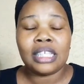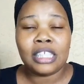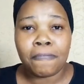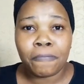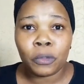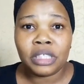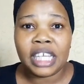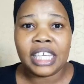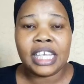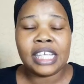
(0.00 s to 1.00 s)
the food they
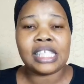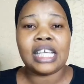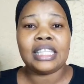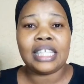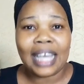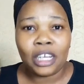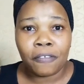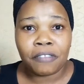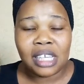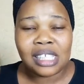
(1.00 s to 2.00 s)
eat, the kind
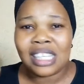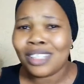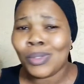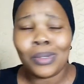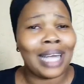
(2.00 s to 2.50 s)
of things they do,